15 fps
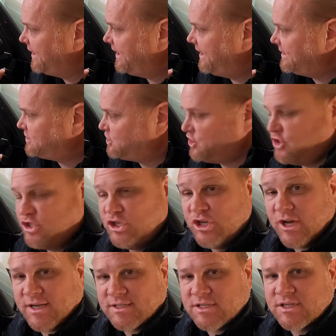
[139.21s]
It's
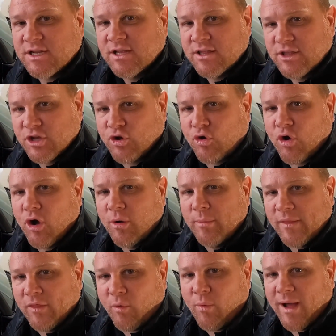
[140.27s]
just the chrome
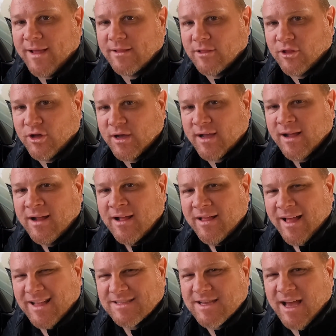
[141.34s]
and the white look.
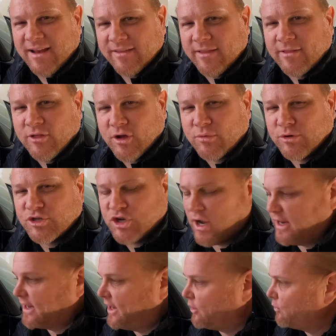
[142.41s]
That's kind of the look we're
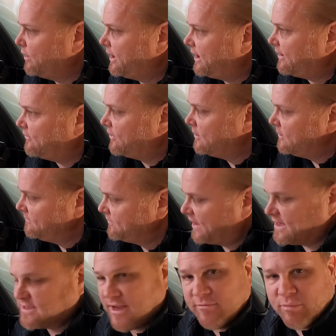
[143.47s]
trying to get rid of.
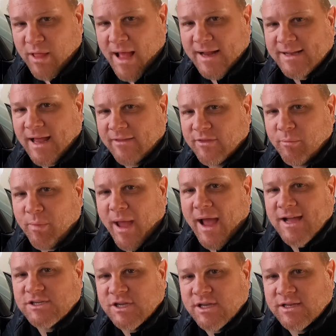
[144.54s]
As I blacked out the
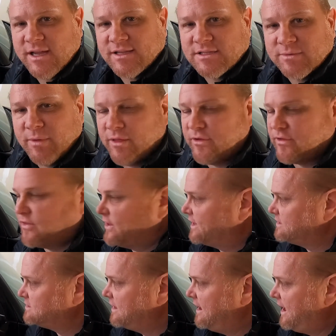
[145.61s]
badging and done some other
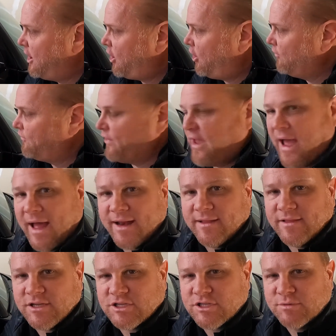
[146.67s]
things, hopefully
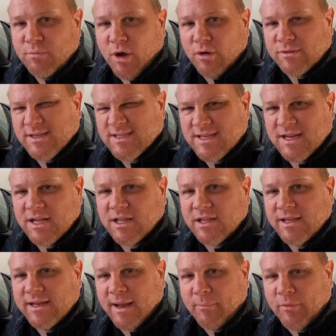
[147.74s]
adding this smoked is gonna
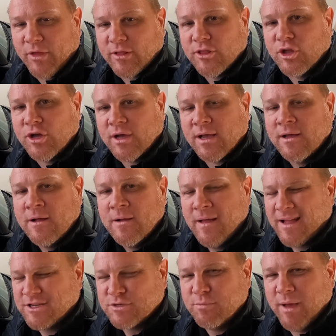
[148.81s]
clean up the look.
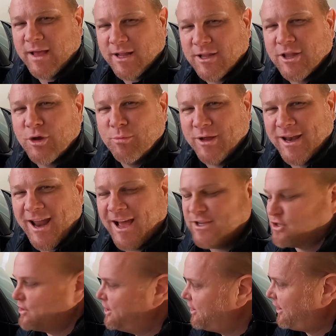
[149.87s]
Just make it a little bit
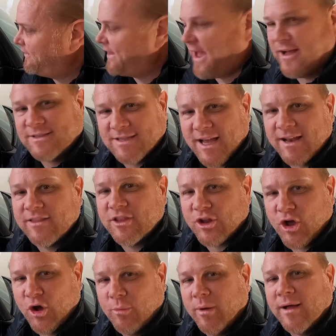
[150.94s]
nicer here on the outside of the
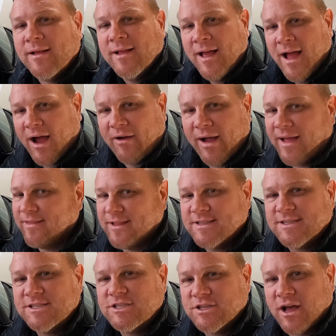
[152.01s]
Tacoma. All right,
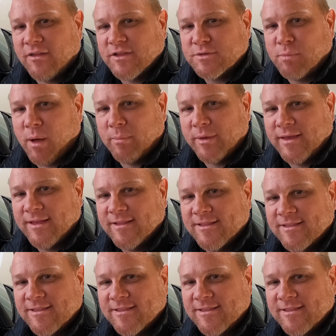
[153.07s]
let's install this puppy.